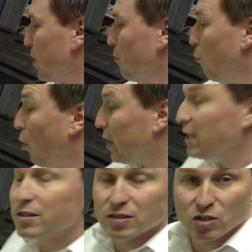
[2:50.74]
what
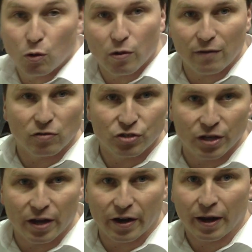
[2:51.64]
is so
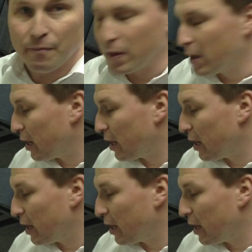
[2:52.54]
revolutionary?